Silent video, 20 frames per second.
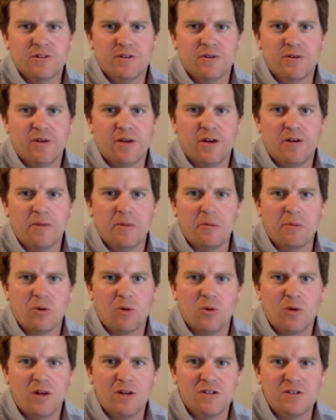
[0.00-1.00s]
Okay, remember
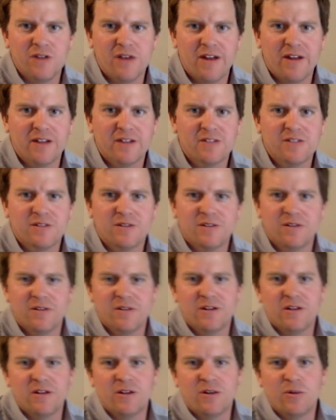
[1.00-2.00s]
quadratics are
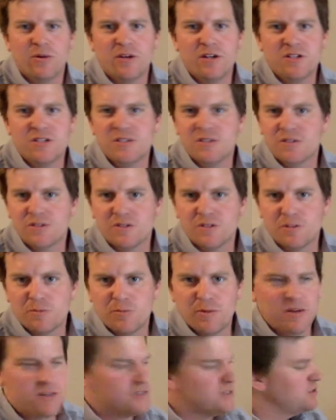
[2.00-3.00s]
equations or
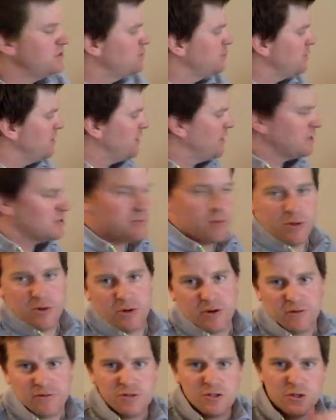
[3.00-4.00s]
expressions with an
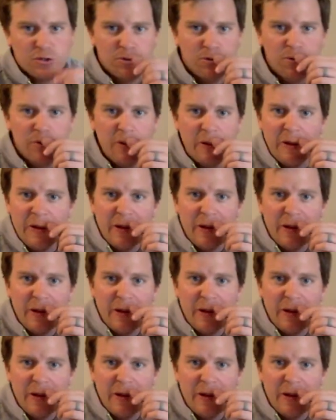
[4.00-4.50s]
exponent of 2.